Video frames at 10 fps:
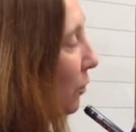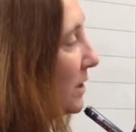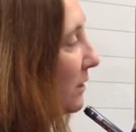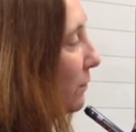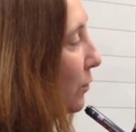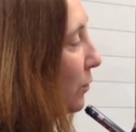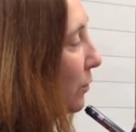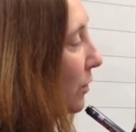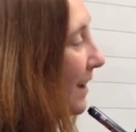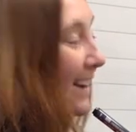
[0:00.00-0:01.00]

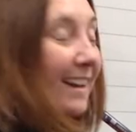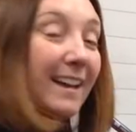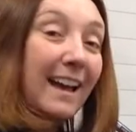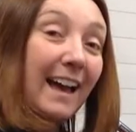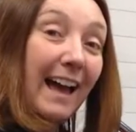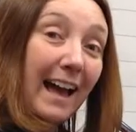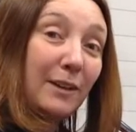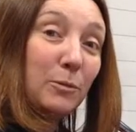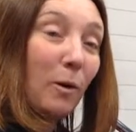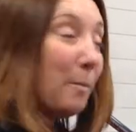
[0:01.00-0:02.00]
44,
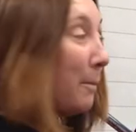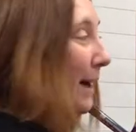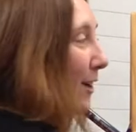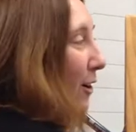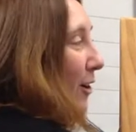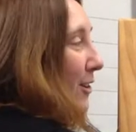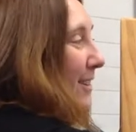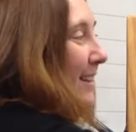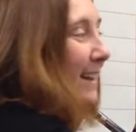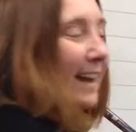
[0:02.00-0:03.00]
add 1 back
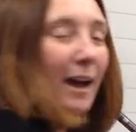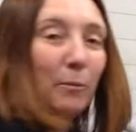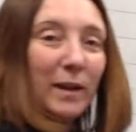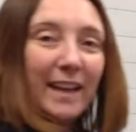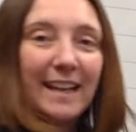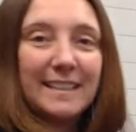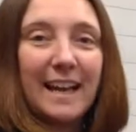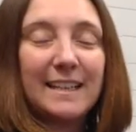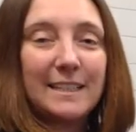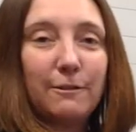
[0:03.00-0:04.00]
on and we get
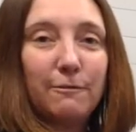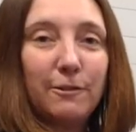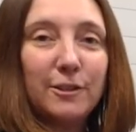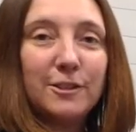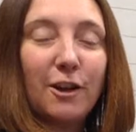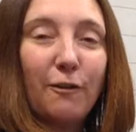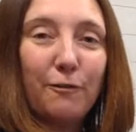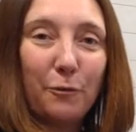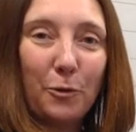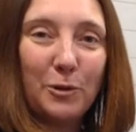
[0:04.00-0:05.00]
our difference
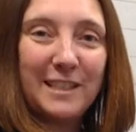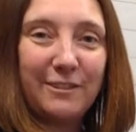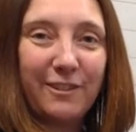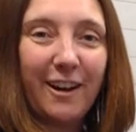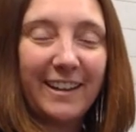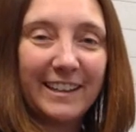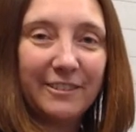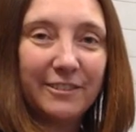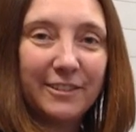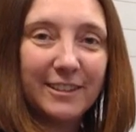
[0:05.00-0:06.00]
of 45.
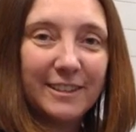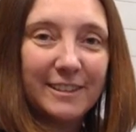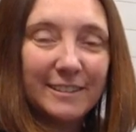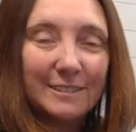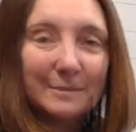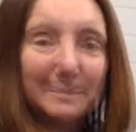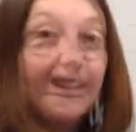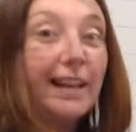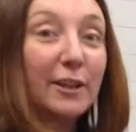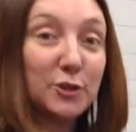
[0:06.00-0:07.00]

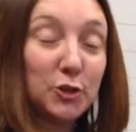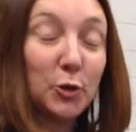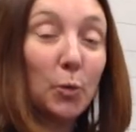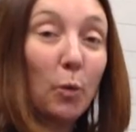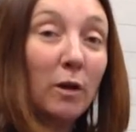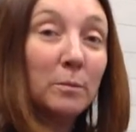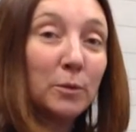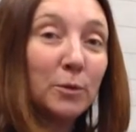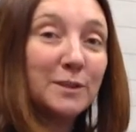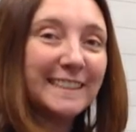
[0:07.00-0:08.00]
Let's do one
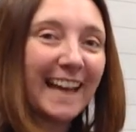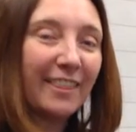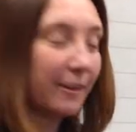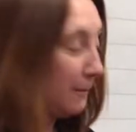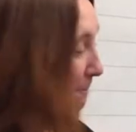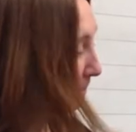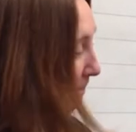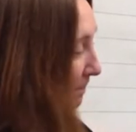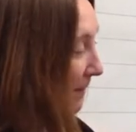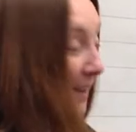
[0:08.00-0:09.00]
more together.
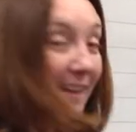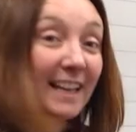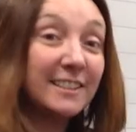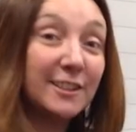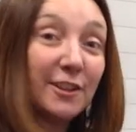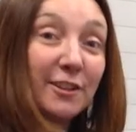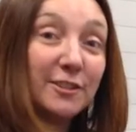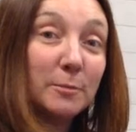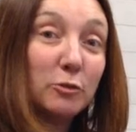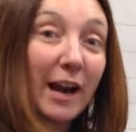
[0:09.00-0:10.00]
It's another
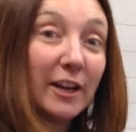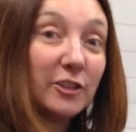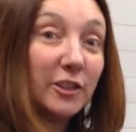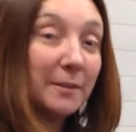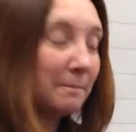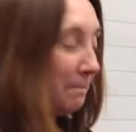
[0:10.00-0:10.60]
subtraction.